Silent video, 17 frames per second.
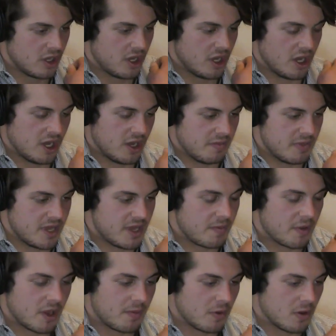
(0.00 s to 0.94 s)

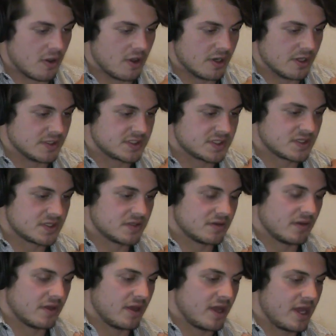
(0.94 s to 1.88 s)
hip-hop artist,
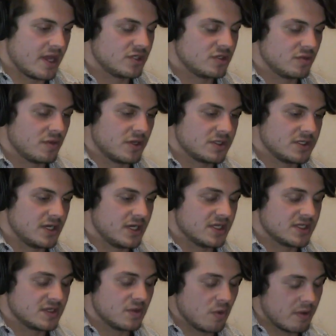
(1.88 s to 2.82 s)
Andrew
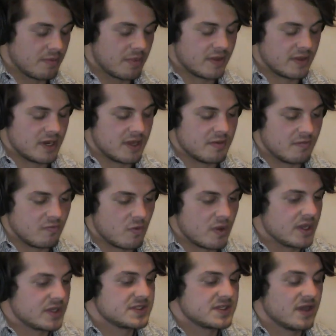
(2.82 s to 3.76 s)
Martinez, who went by the name of
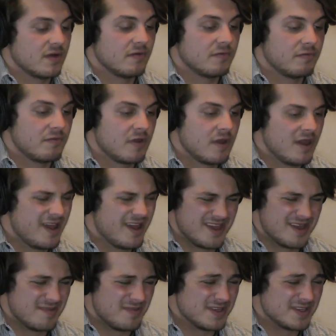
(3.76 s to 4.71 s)
Wake Self. He
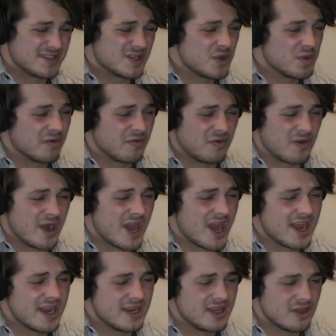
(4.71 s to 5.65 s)
had been sober for
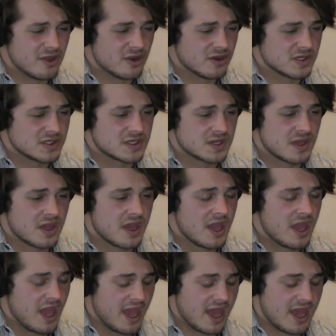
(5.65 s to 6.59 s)
9 years,
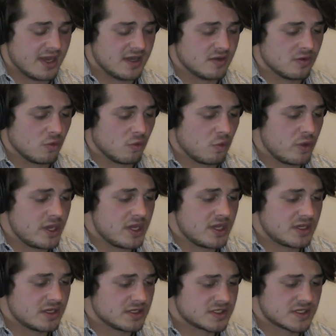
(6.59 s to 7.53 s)
and
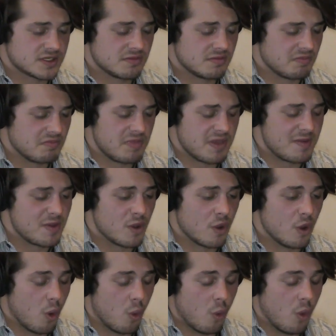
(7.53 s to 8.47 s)
weeks, maybe
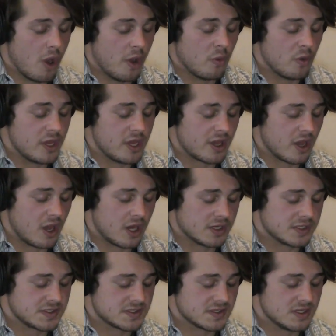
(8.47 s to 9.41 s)
1 week,
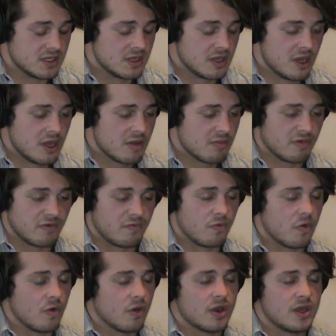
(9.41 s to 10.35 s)
honestly,
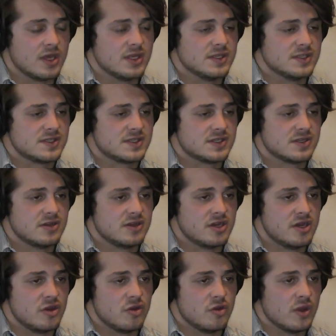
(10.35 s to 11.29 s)
before his
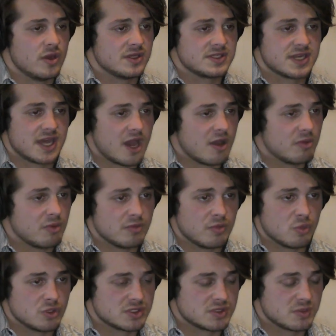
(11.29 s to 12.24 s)
newest album
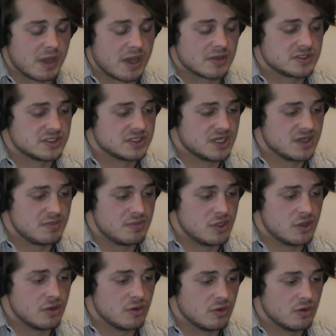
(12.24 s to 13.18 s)
was about to
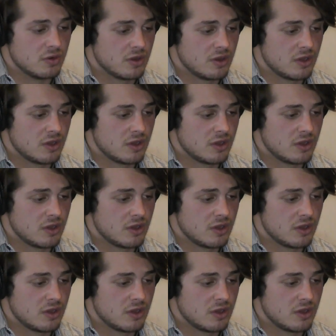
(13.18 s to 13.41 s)
debut,